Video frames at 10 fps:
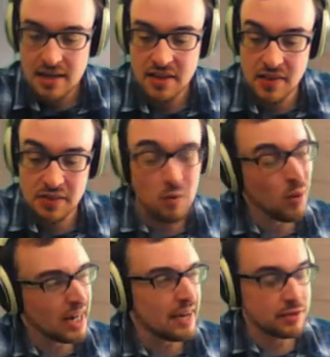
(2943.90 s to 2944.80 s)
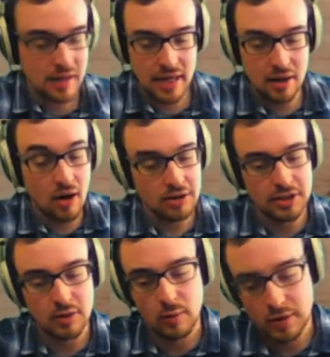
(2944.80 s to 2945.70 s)
Then that the one after that
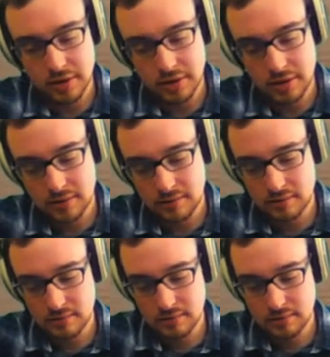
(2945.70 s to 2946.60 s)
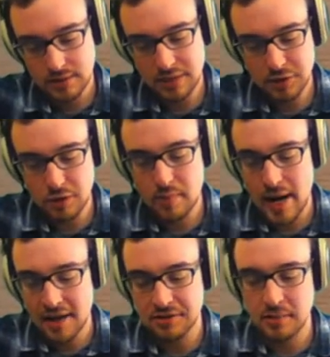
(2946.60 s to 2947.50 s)
also works. You have to do
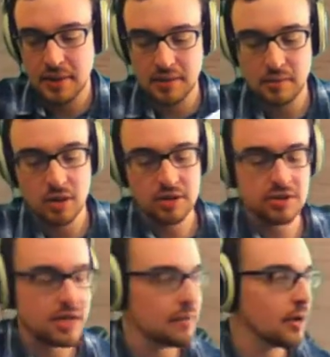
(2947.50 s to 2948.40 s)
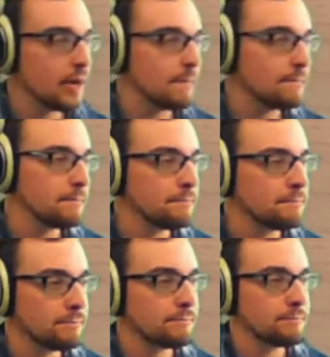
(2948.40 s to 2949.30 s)
math to make them look the same, right?
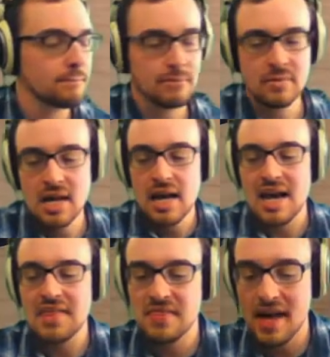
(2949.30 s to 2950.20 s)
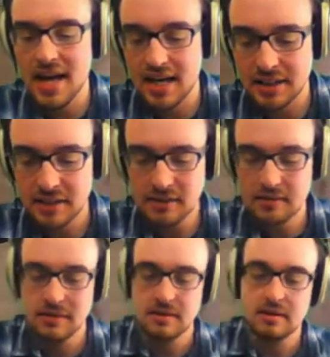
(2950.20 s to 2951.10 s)
And then,
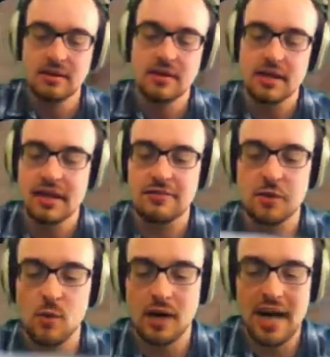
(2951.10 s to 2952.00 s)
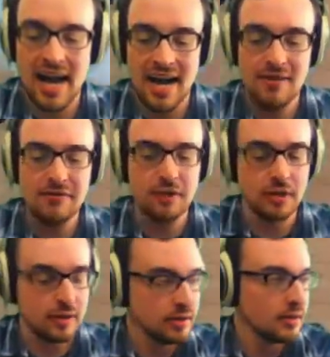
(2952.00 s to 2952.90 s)
if the one
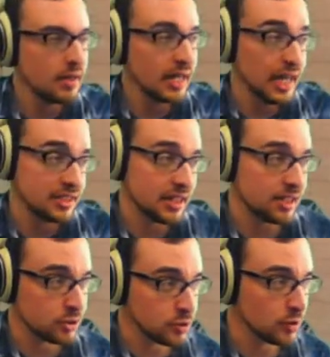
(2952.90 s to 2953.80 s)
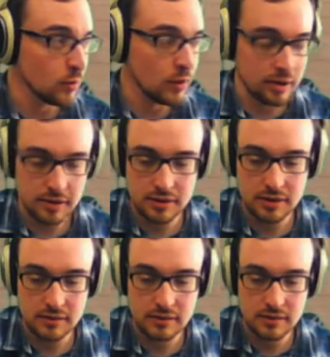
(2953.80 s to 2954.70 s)
after a case that is true works,